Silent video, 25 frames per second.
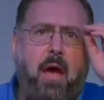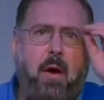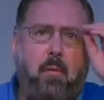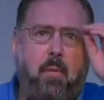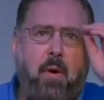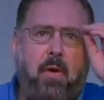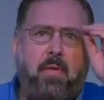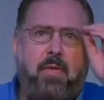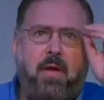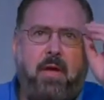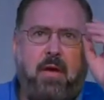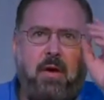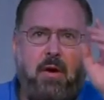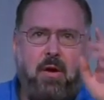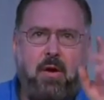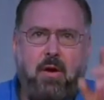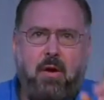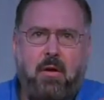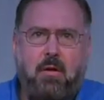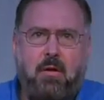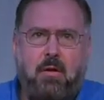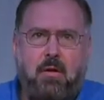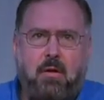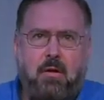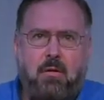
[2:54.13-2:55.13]
And when they
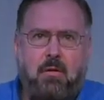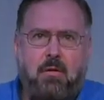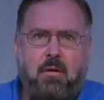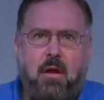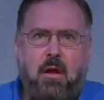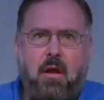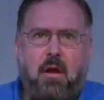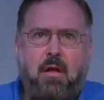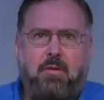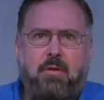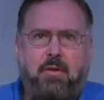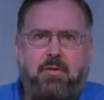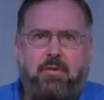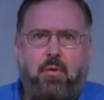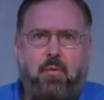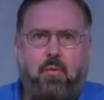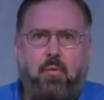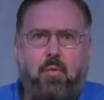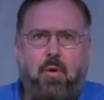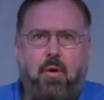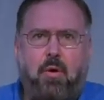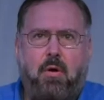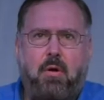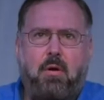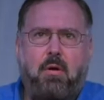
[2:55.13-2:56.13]
heard that the
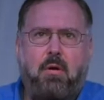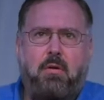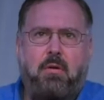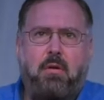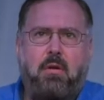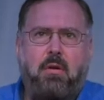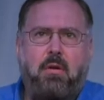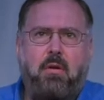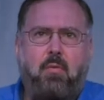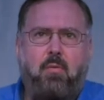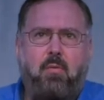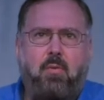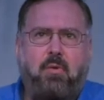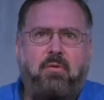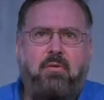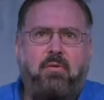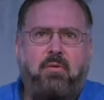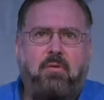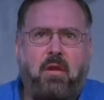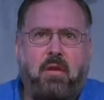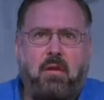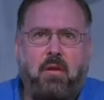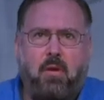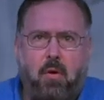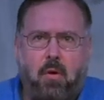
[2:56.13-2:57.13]
word was
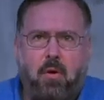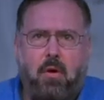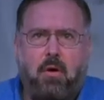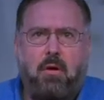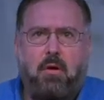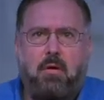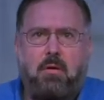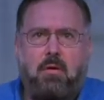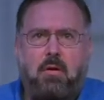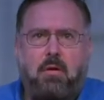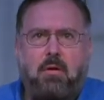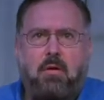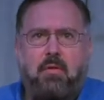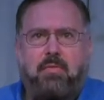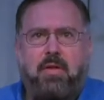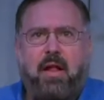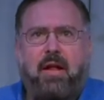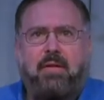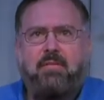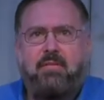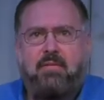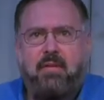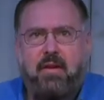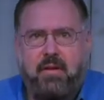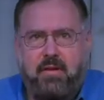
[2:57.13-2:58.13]
the Lord,
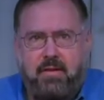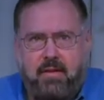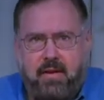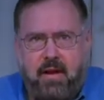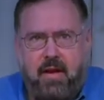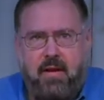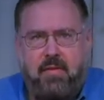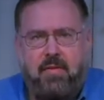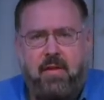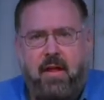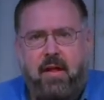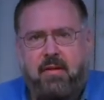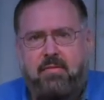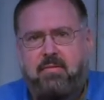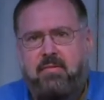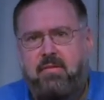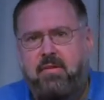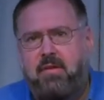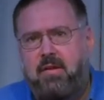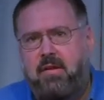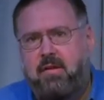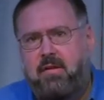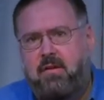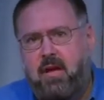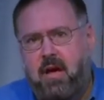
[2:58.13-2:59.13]
that's
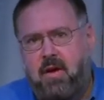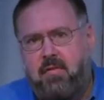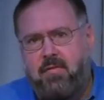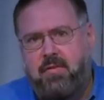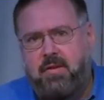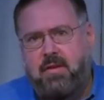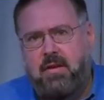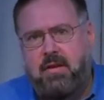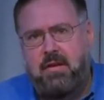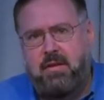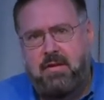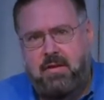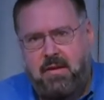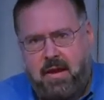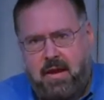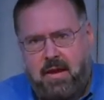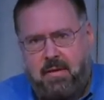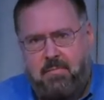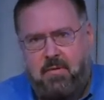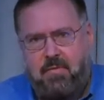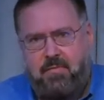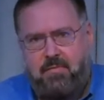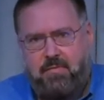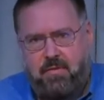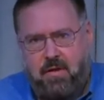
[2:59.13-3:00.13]
the covenant
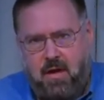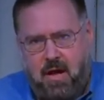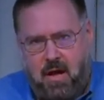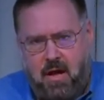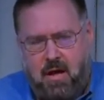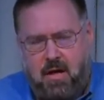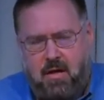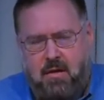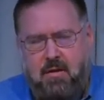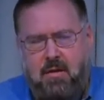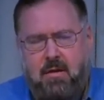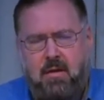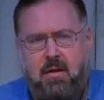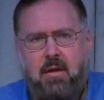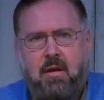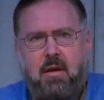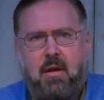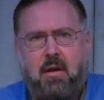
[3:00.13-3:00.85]
name of God.